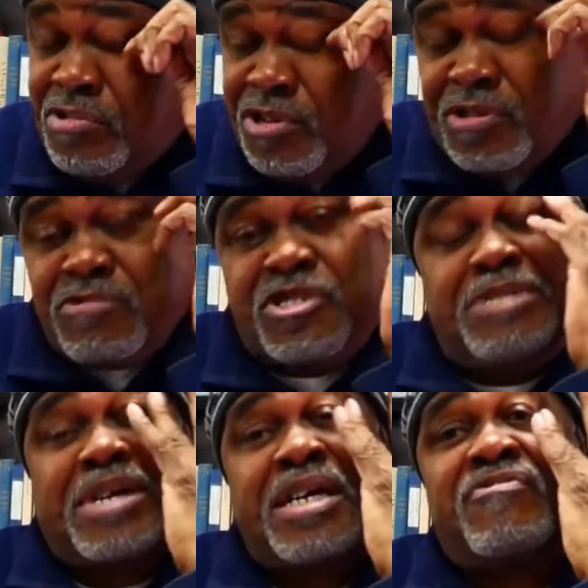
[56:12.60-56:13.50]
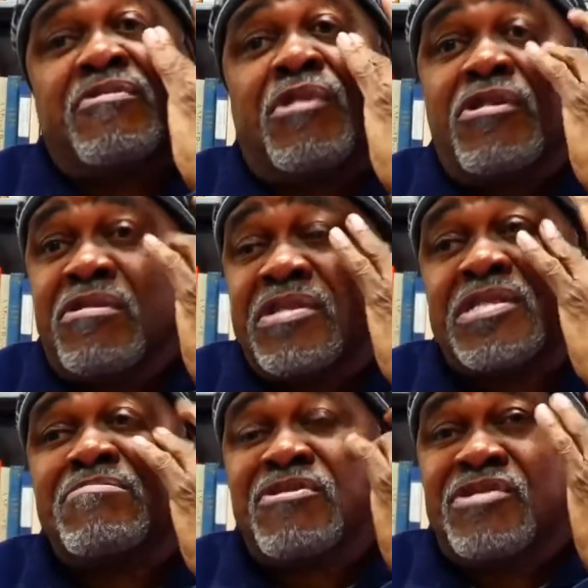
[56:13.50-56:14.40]
put an old cheap can from
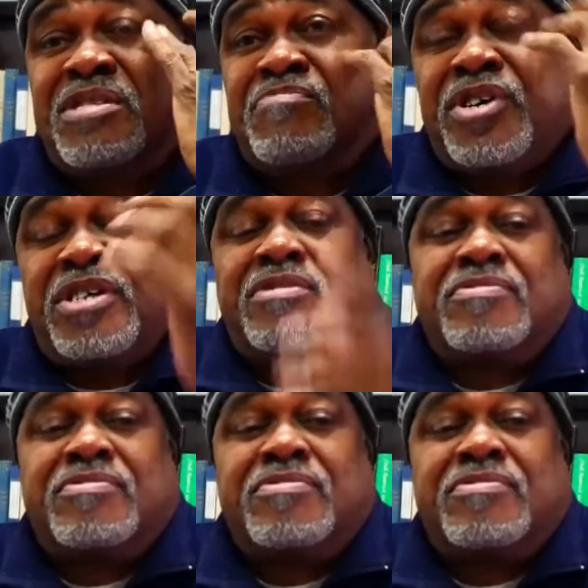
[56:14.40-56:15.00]
Walgreens. Some old cheap paint,